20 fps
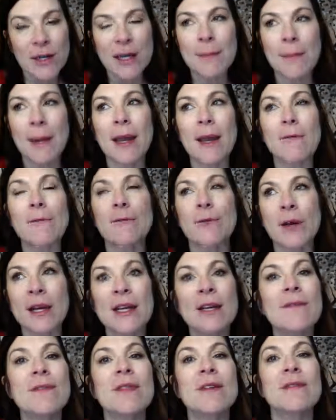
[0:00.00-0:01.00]
Am I
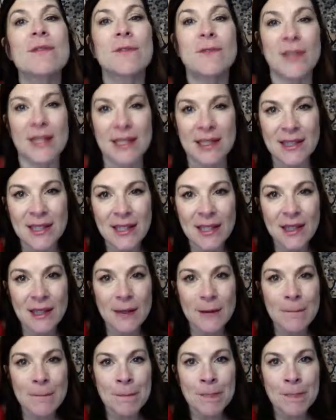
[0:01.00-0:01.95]
afraid of the feeling?